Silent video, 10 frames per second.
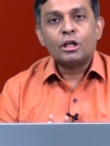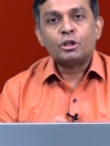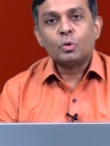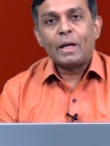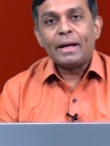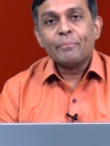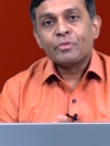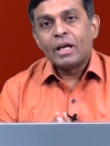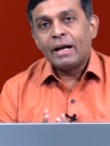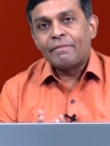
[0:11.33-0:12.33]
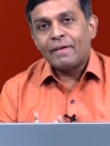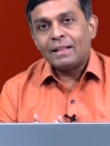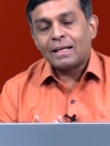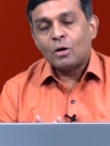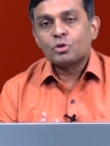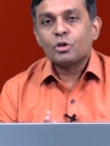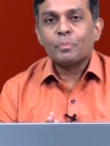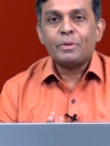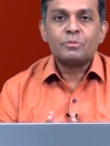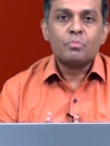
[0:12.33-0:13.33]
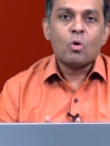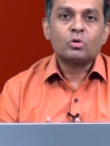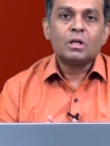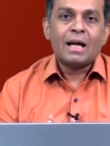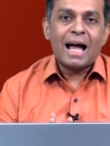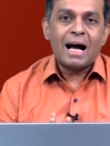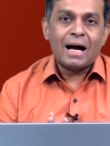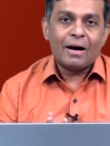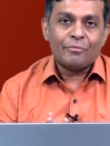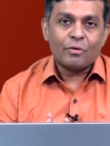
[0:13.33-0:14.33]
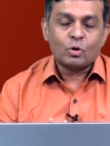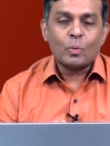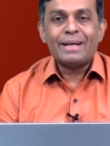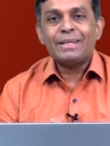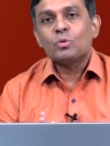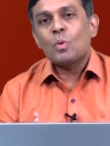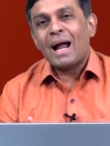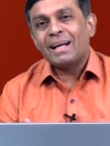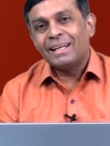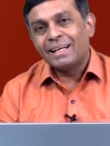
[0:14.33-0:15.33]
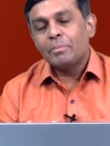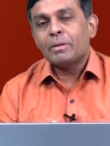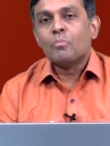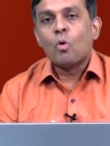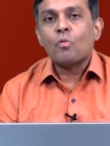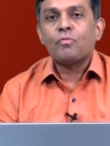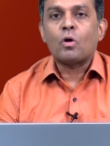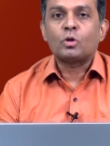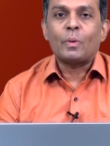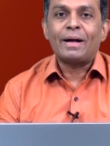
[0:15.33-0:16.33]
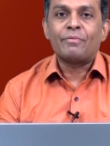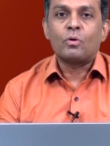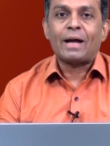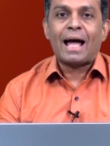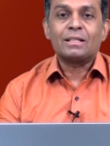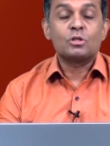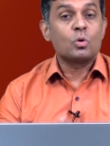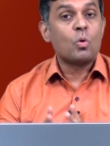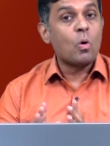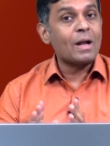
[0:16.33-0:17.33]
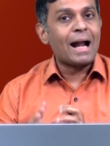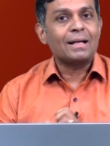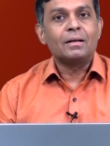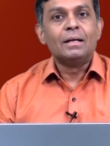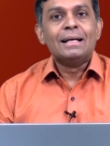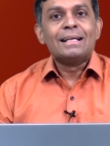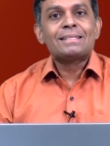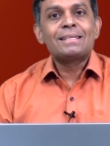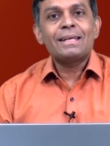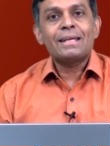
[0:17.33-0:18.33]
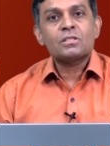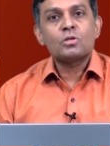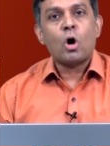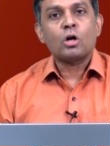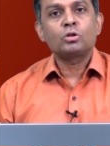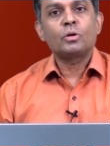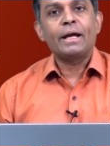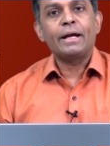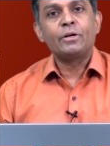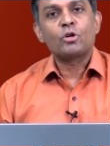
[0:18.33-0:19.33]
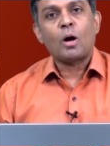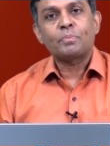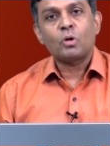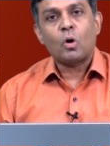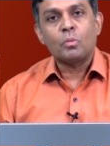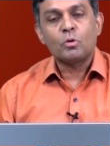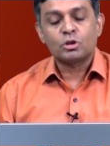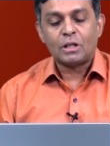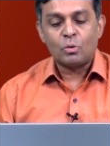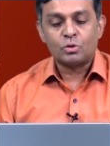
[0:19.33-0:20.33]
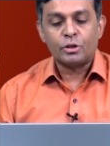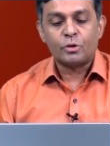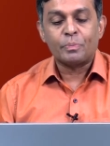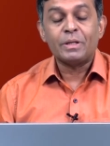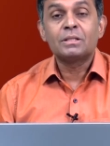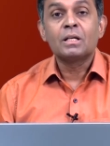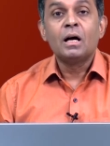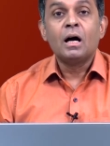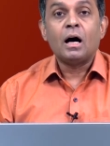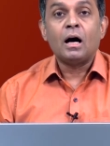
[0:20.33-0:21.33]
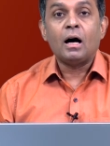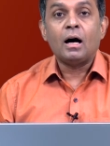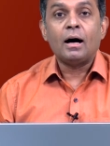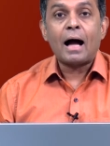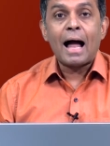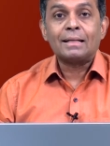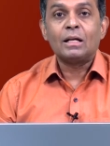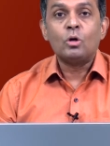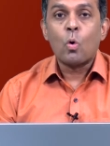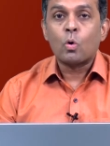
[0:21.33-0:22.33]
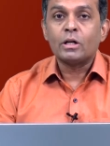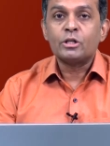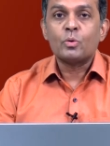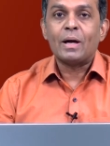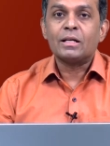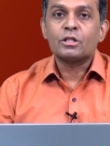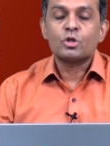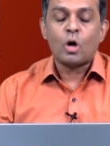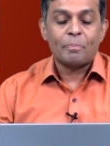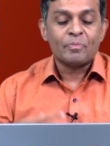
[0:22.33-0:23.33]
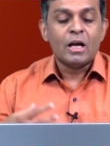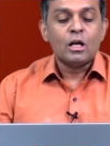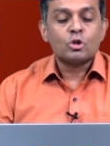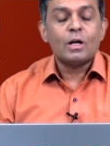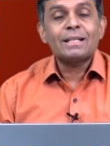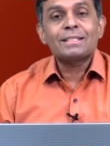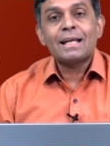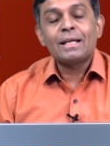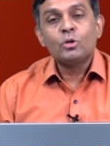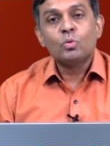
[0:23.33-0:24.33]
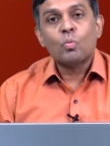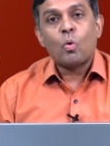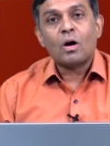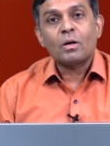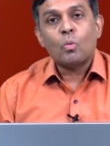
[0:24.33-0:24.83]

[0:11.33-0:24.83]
today. It fell 1000 rupees both uh, for 22 and a little bit more for 24 carats. So gold had a serious knock today. It dropped almost 1000 rupees uh, at the local jeweler's shop. So let's tell you what